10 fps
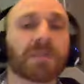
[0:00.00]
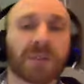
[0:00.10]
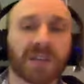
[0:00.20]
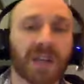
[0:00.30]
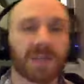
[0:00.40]

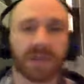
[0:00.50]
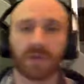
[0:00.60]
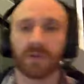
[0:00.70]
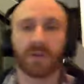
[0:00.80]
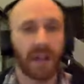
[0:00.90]
present
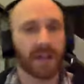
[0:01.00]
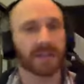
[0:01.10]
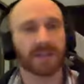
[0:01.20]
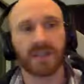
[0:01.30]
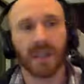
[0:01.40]
to
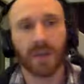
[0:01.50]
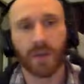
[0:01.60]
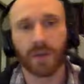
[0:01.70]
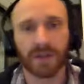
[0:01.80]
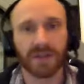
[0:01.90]
clients and
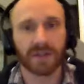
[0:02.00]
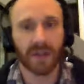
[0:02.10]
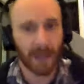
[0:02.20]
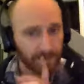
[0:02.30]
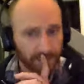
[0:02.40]
stakeholders
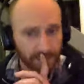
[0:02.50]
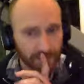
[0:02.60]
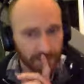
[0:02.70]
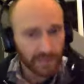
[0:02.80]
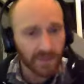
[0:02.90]
that
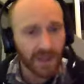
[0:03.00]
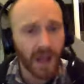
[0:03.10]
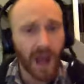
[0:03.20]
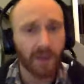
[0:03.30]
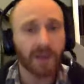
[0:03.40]

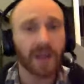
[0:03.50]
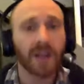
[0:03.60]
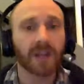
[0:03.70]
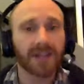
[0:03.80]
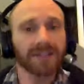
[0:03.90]

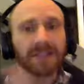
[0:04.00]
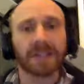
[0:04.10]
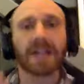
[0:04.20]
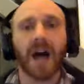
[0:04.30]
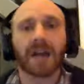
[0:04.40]
let's
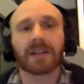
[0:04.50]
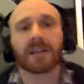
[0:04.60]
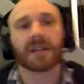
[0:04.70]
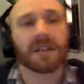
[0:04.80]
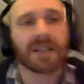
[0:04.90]

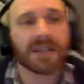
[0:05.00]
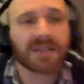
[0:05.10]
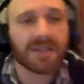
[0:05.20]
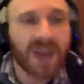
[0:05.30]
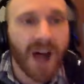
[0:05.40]

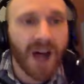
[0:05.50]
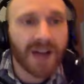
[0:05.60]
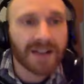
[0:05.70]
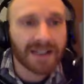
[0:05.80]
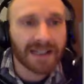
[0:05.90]

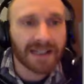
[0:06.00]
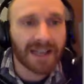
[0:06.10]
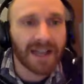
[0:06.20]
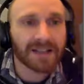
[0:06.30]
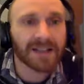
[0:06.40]
not
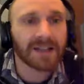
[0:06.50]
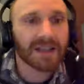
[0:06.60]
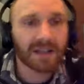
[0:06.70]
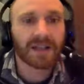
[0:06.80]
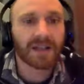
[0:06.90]
get
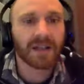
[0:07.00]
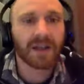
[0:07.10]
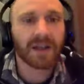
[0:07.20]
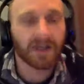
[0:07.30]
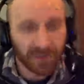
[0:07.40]

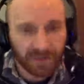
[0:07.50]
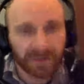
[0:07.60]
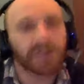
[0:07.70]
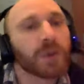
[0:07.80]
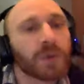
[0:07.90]

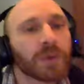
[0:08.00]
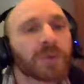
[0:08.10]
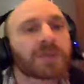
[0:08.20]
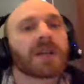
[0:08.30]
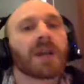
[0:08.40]

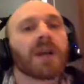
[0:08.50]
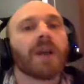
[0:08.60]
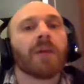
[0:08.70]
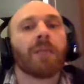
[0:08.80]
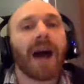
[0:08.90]
confused
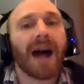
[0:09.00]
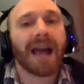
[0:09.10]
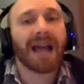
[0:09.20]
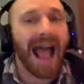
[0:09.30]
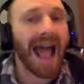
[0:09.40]

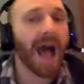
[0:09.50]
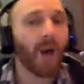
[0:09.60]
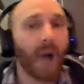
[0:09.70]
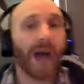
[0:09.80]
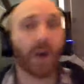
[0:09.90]
by
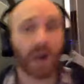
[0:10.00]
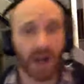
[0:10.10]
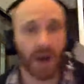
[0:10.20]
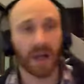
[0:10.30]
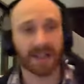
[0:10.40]
how our
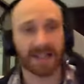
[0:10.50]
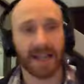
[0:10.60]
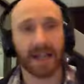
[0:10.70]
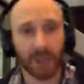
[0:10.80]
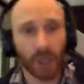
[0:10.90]

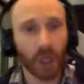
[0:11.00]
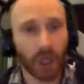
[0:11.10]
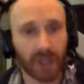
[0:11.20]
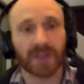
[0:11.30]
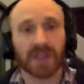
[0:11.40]
content
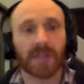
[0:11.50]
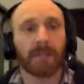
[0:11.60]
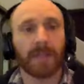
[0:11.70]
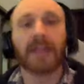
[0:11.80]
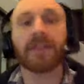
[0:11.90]
looks
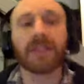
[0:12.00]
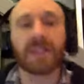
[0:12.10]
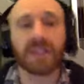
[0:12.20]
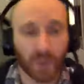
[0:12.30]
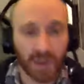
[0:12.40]
in
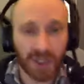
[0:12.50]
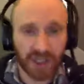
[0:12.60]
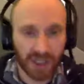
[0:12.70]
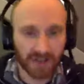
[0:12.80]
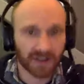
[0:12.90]
these
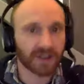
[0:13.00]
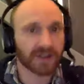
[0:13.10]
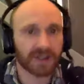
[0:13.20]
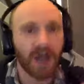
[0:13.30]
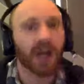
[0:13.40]
regions.
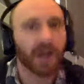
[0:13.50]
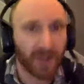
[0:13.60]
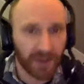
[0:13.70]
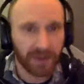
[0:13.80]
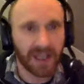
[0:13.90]
Let's talk
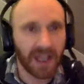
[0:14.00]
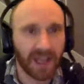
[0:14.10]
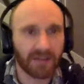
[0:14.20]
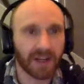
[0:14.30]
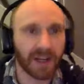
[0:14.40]
about the
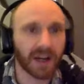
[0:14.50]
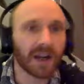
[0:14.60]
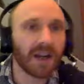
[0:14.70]
behavior here.